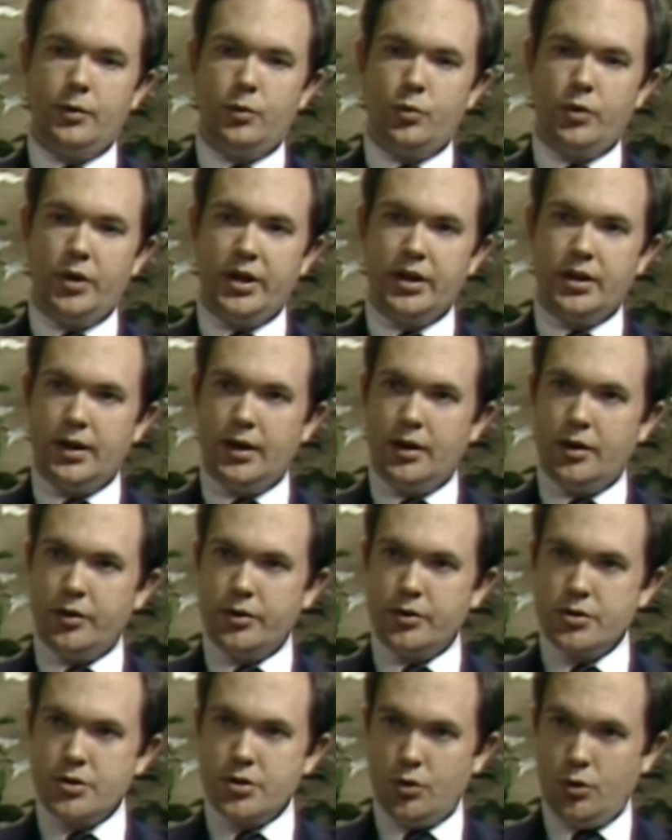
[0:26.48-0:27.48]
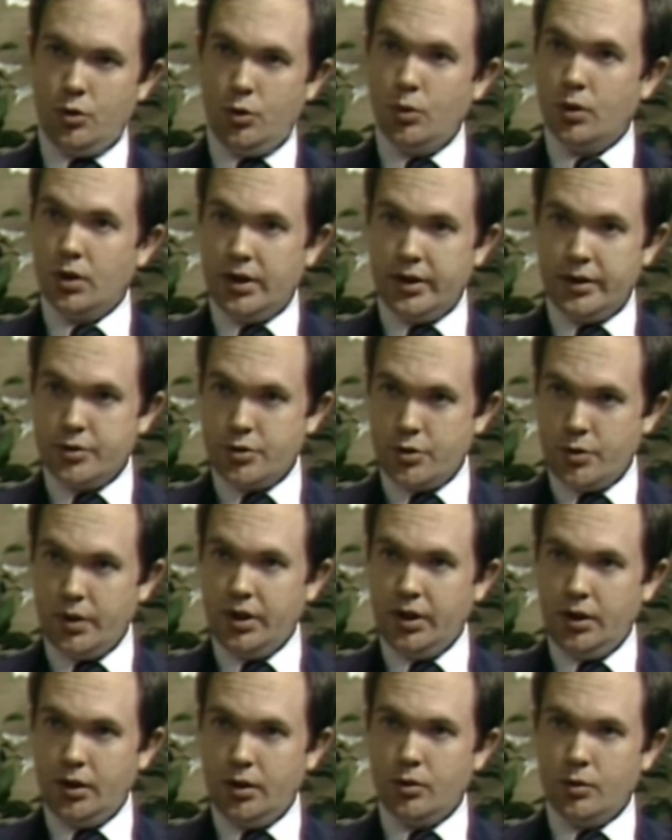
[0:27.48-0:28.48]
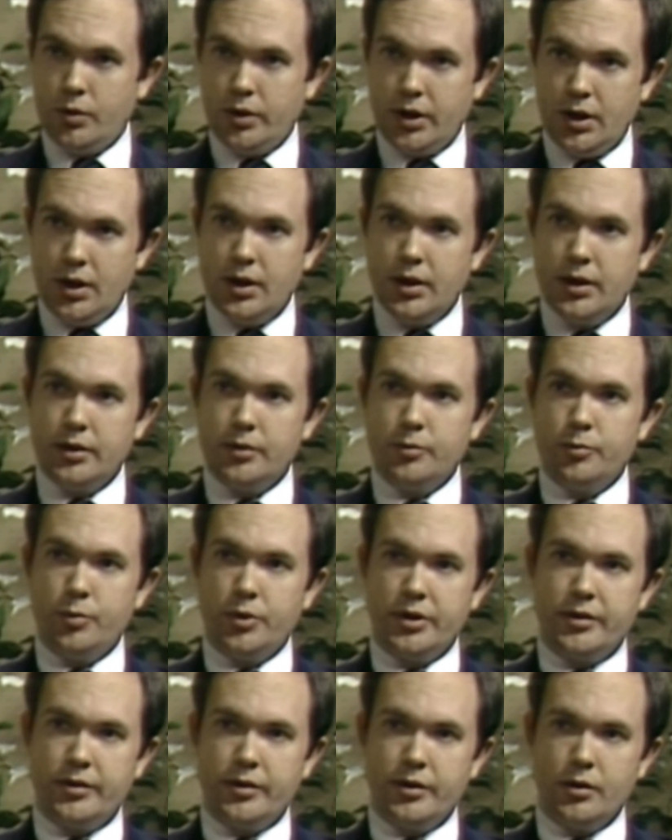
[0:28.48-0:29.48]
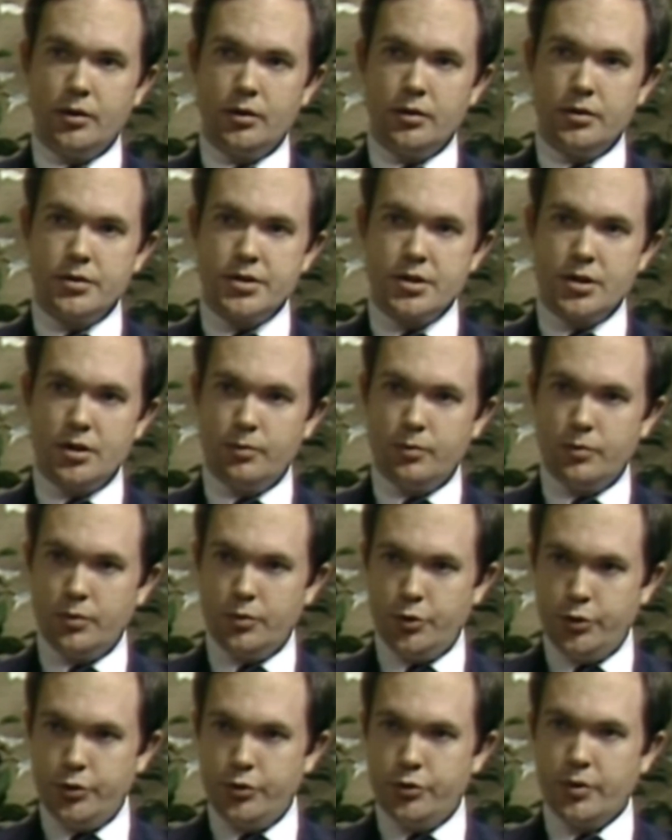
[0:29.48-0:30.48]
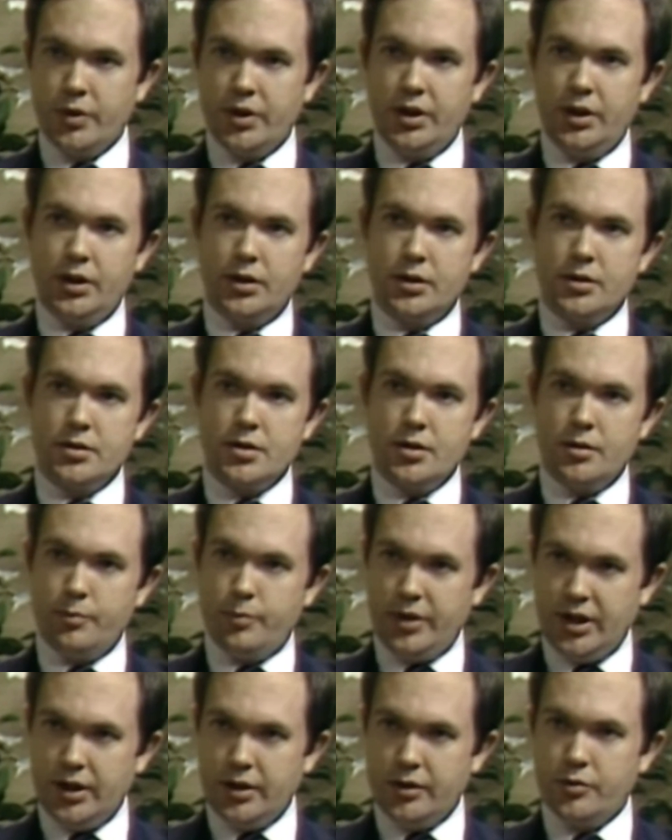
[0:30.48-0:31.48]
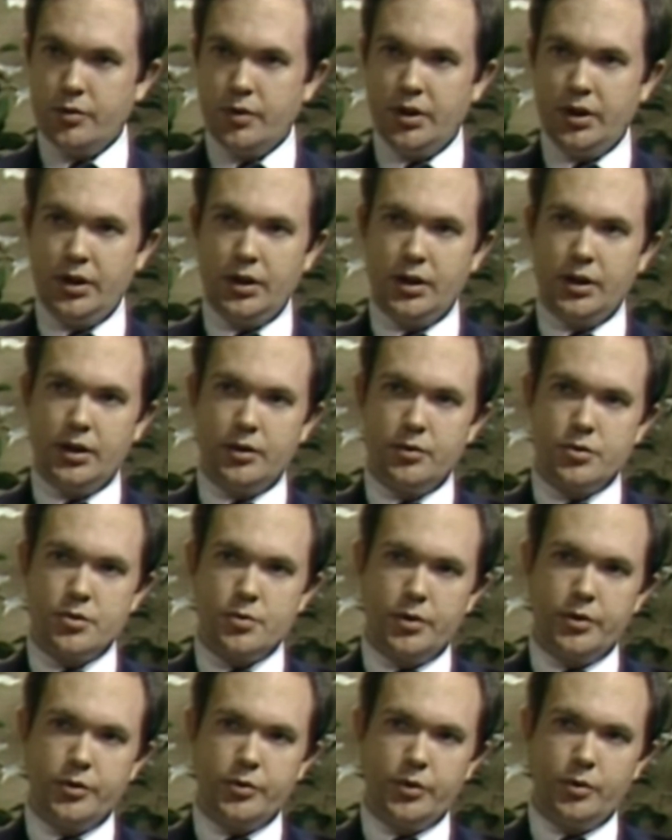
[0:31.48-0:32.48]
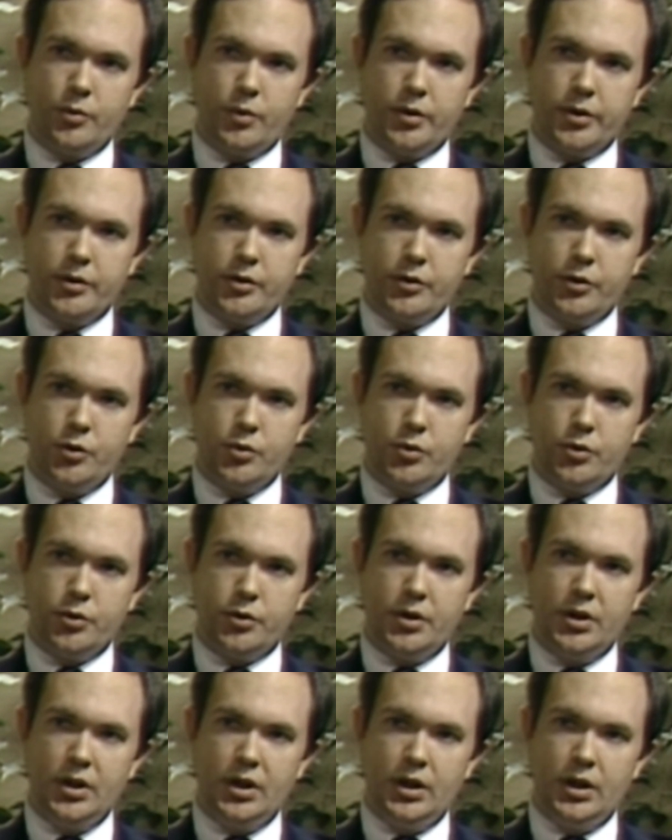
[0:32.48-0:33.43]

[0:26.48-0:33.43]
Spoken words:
Right now there's a whole lot of training going on, but there's some good training and some bad training, and I was wondering whether you could